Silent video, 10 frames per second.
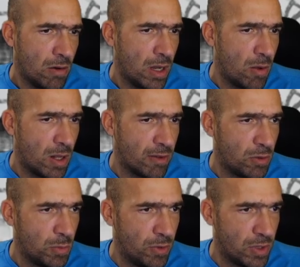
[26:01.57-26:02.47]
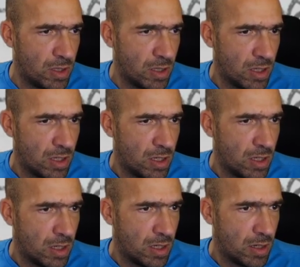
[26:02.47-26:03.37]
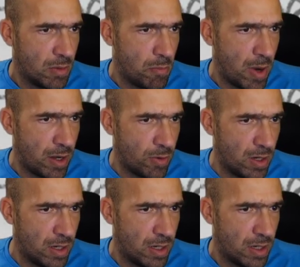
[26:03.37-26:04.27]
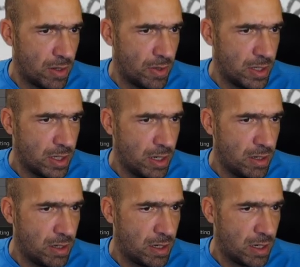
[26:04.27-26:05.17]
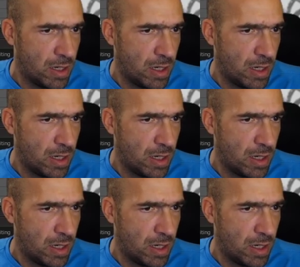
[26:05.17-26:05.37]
Okay, I will have to move it manually. This here,